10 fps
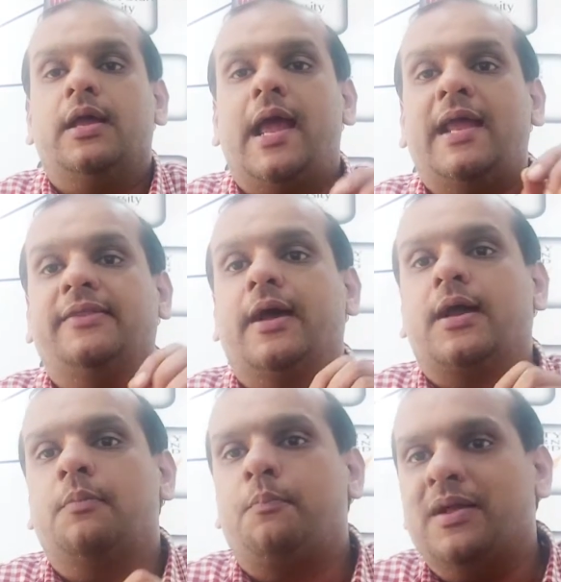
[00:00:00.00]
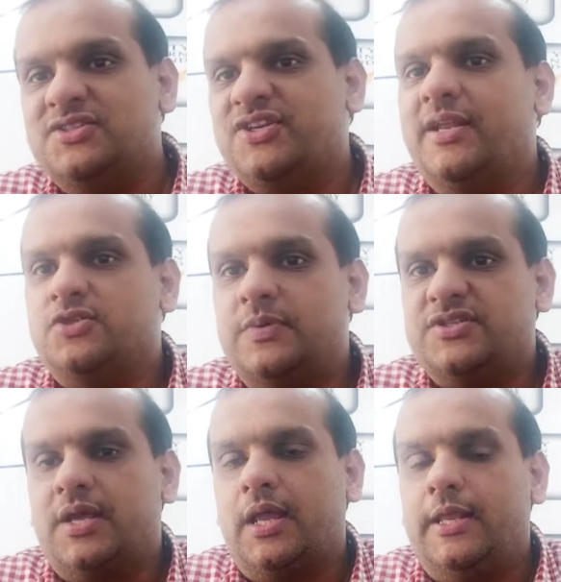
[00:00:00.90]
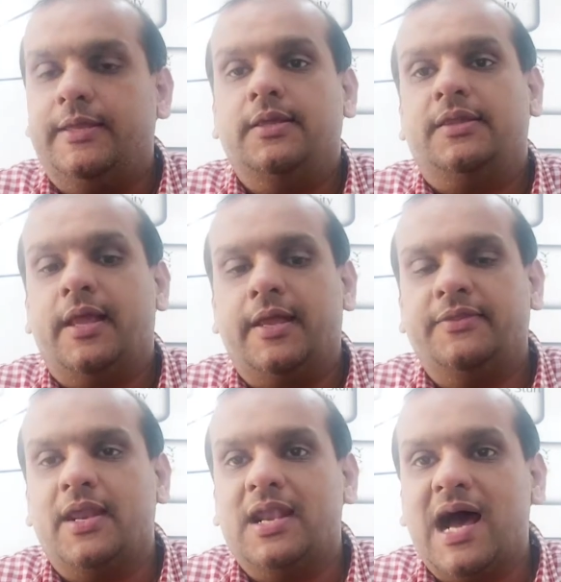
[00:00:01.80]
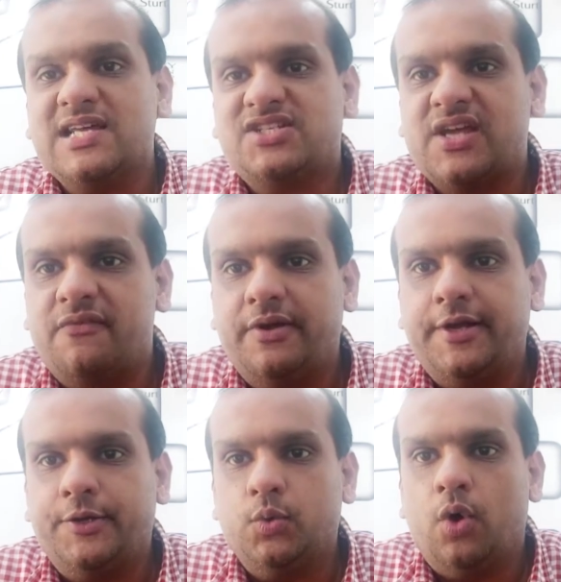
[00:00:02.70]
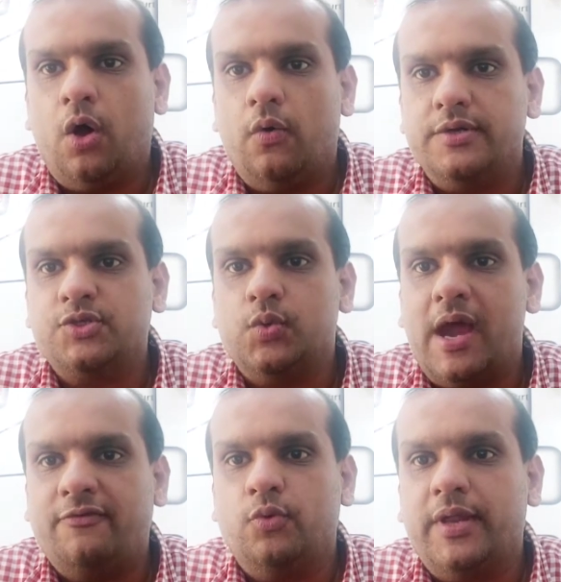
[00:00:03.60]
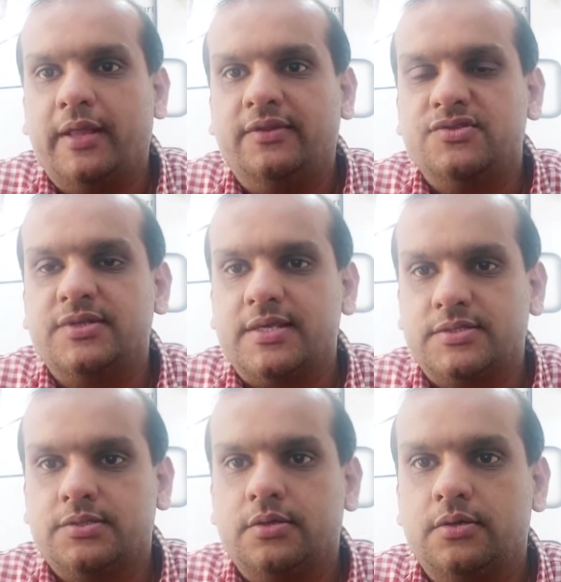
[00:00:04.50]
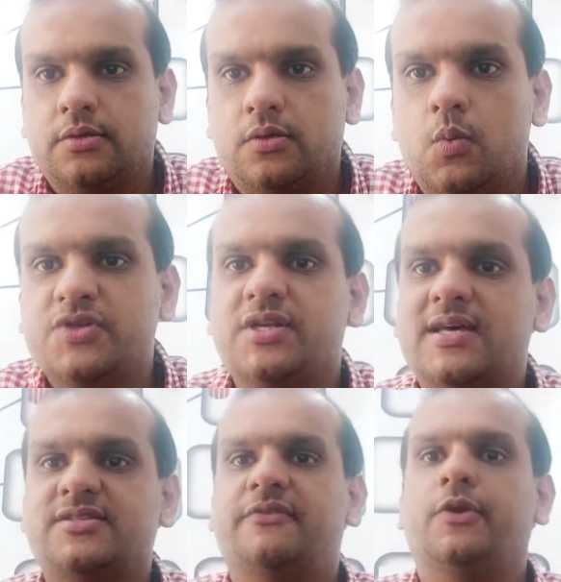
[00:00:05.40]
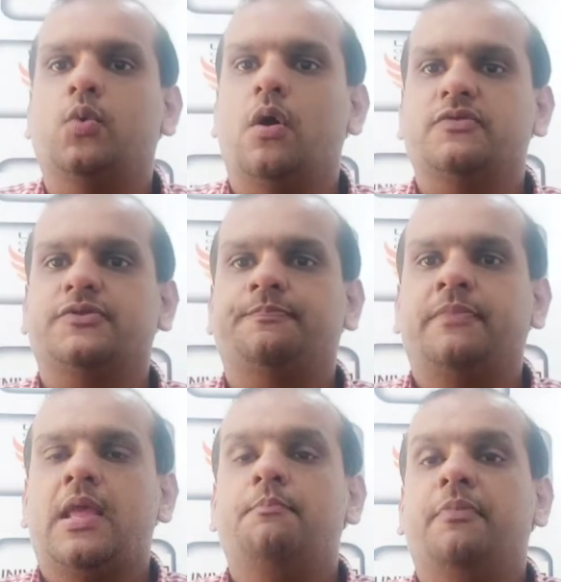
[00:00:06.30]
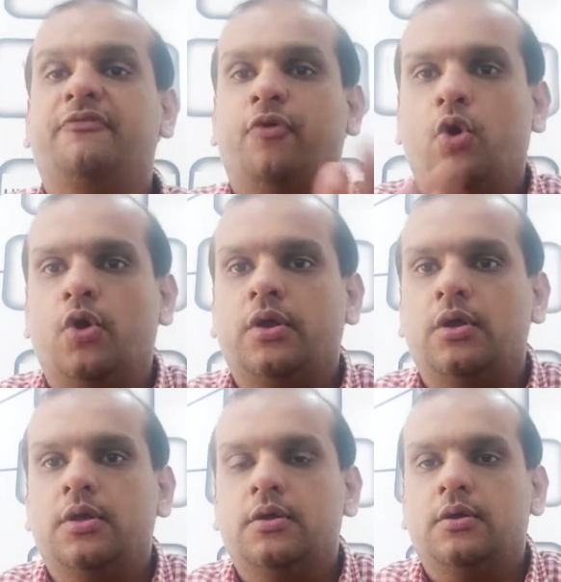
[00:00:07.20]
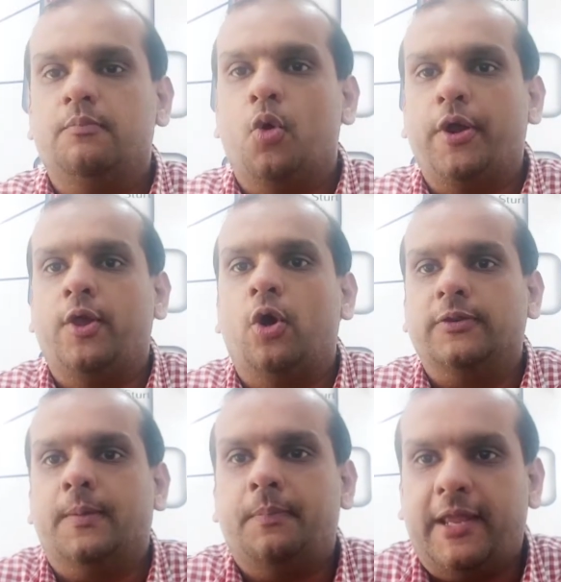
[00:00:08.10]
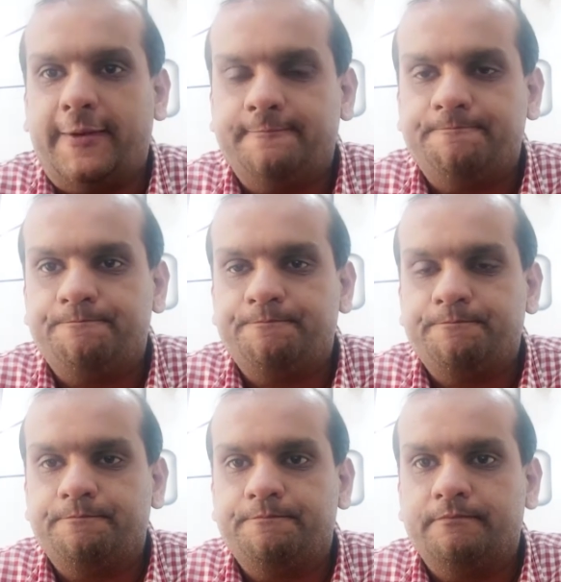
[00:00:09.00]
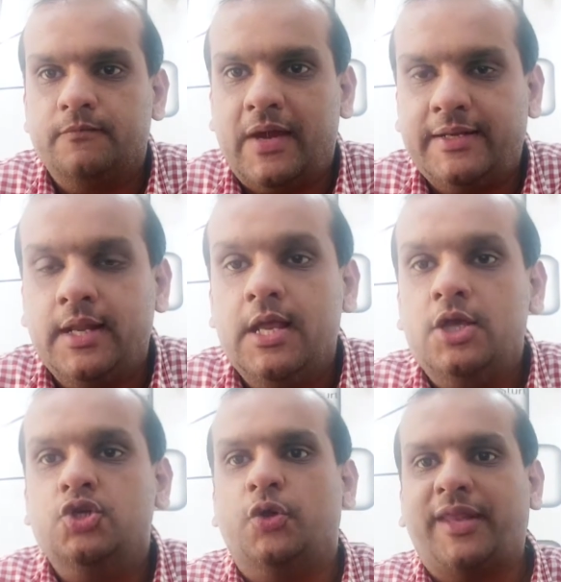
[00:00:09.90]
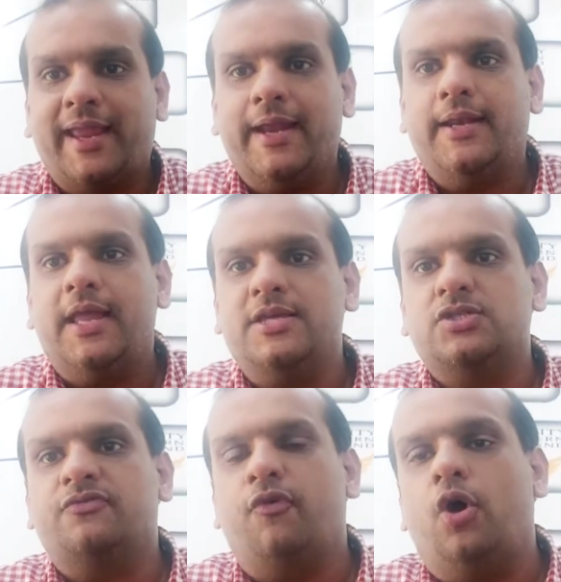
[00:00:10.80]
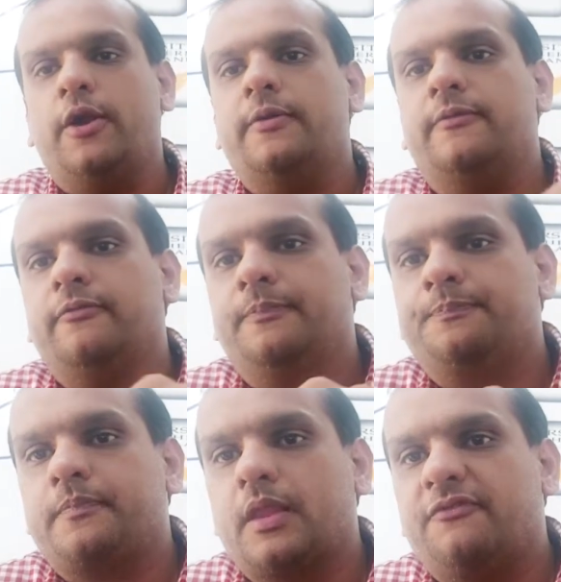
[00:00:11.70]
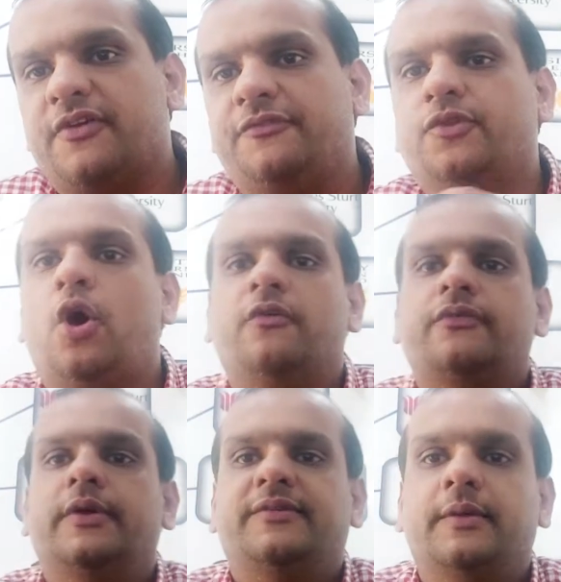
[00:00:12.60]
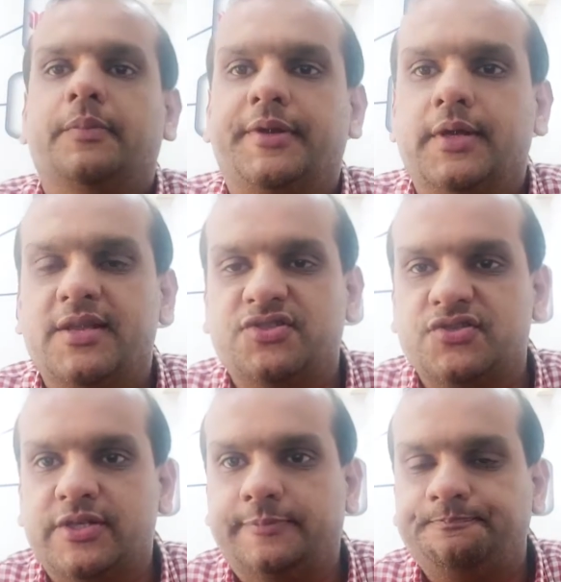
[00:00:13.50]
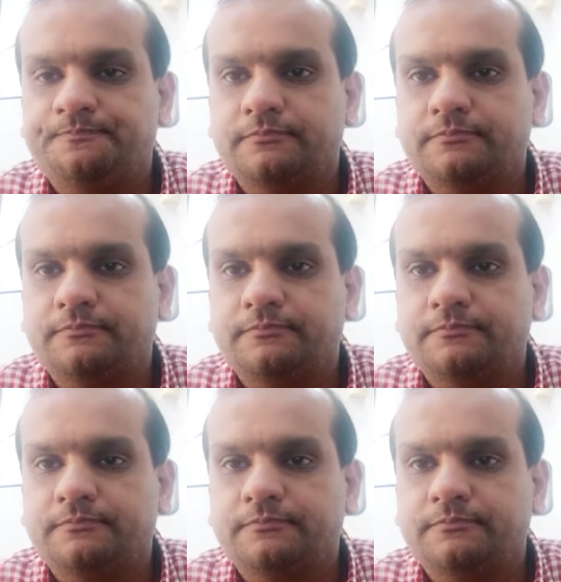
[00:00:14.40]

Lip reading: And the compulsion is basically, in the last 72 hours, you have to take this test. Which last 72 hours? Before boarding on the plane, right? Your ticket is for 5th of December, let's just say.